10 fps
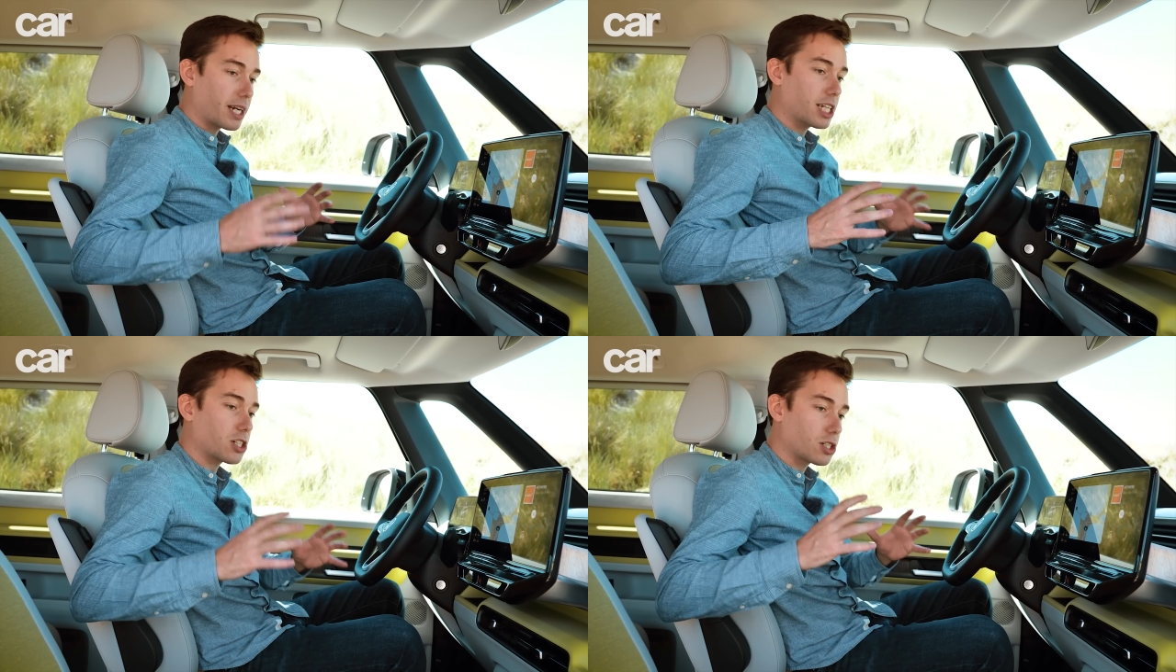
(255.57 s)

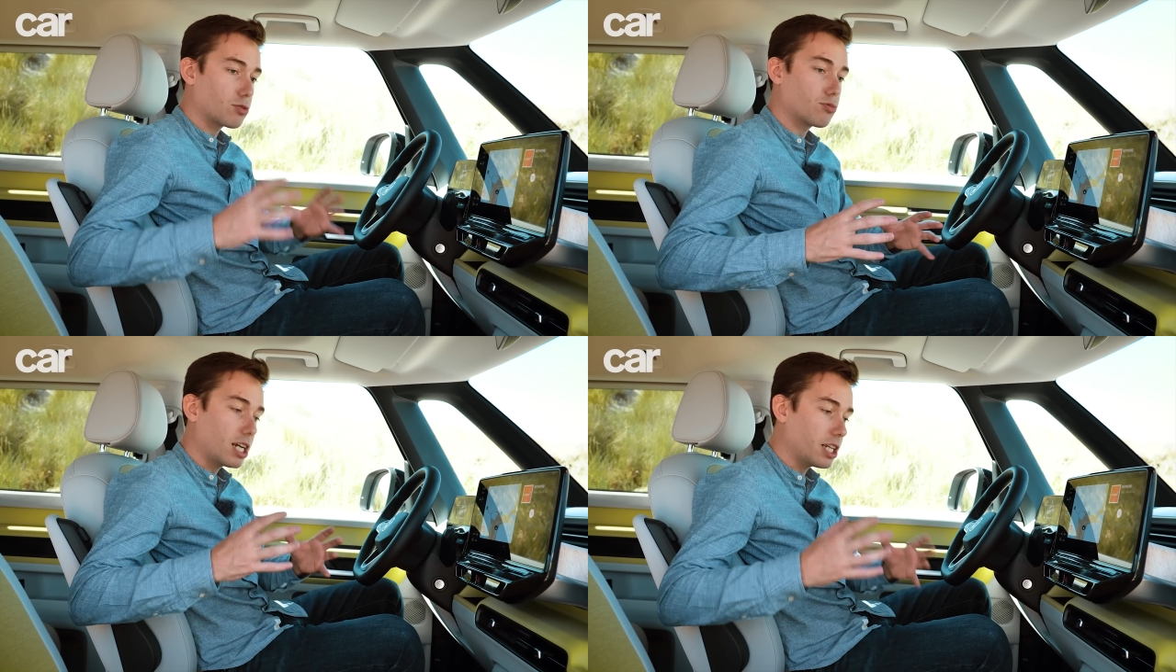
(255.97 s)
but it's
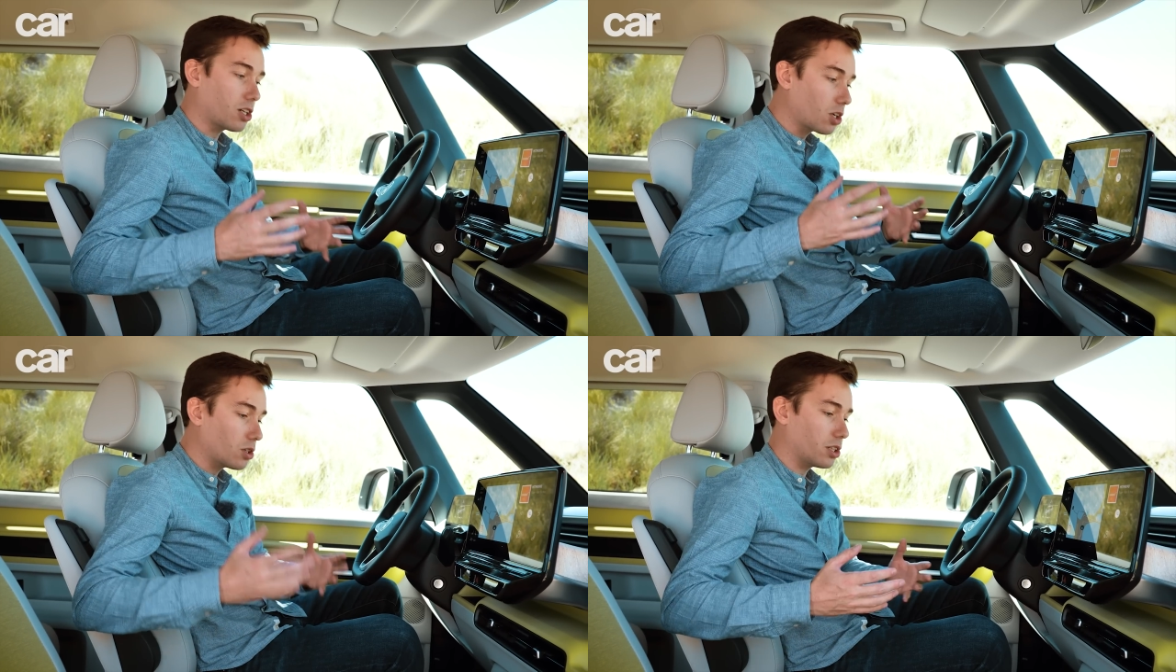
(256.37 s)
just a really
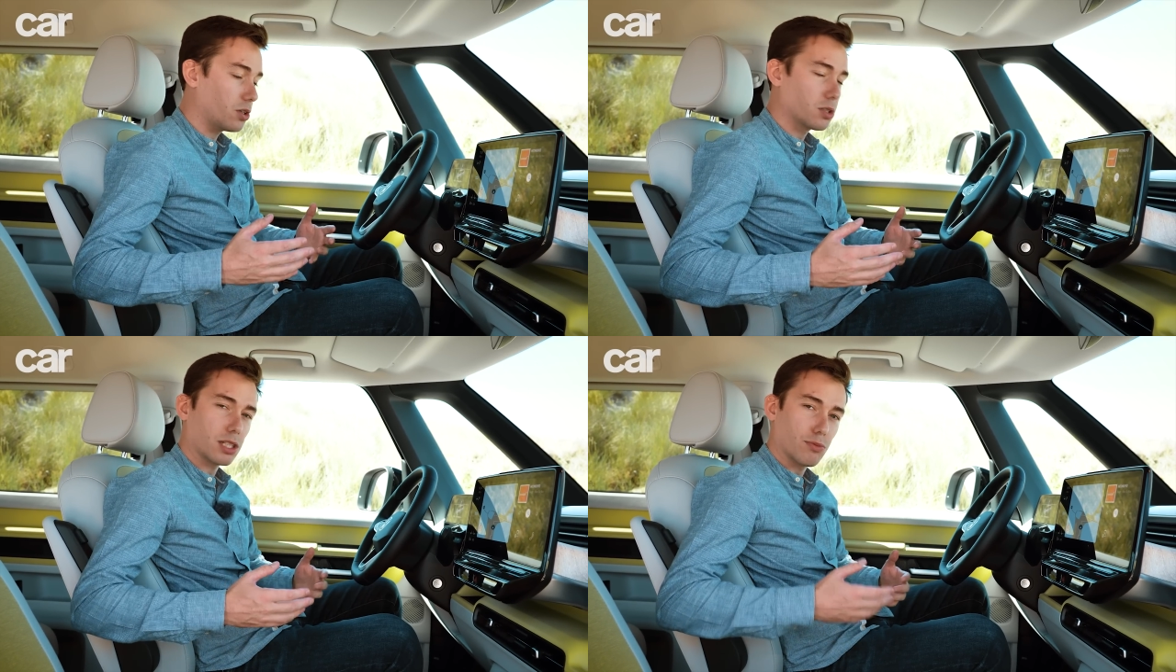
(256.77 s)
good
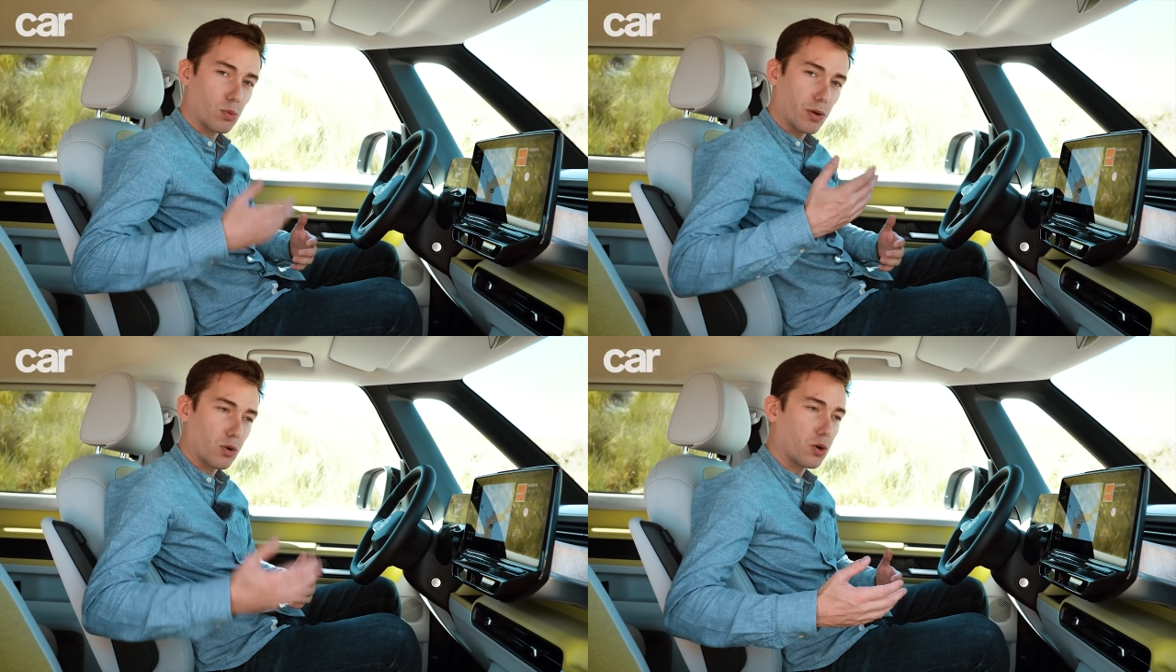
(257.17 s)
use of
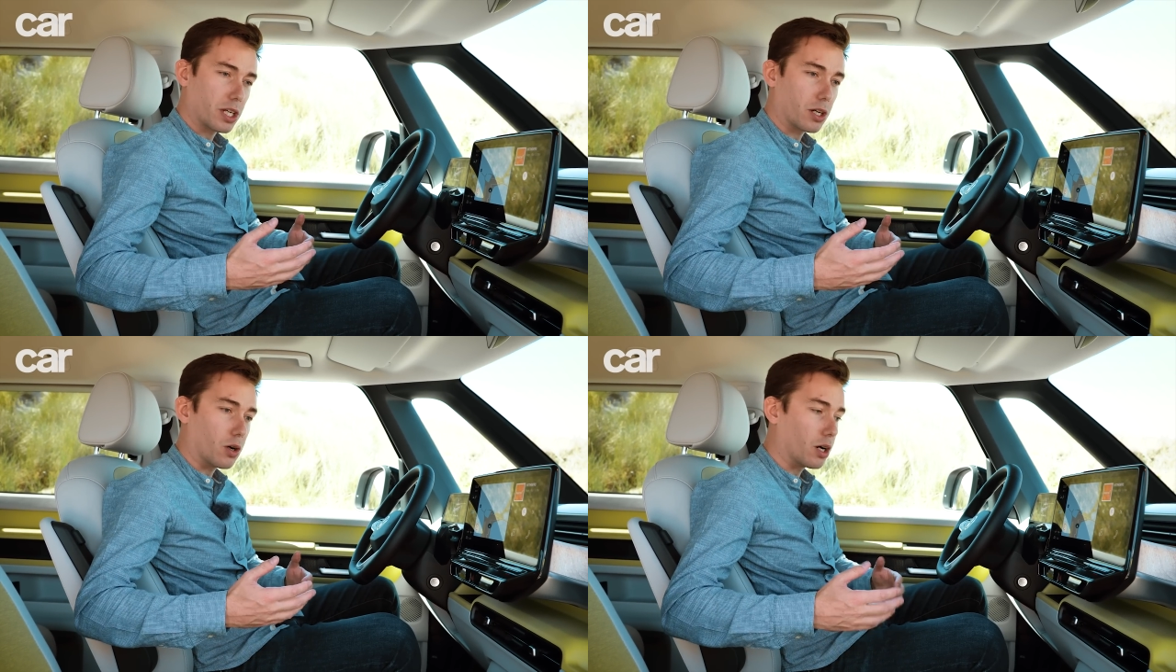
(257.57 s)
what we've
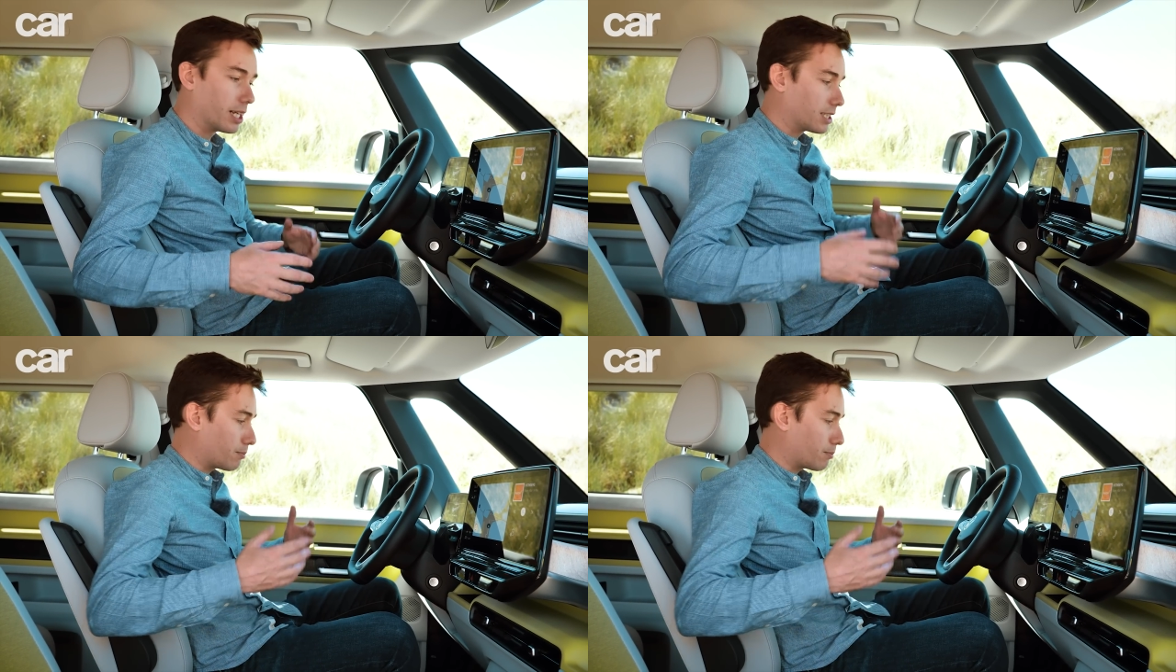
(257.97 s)
already got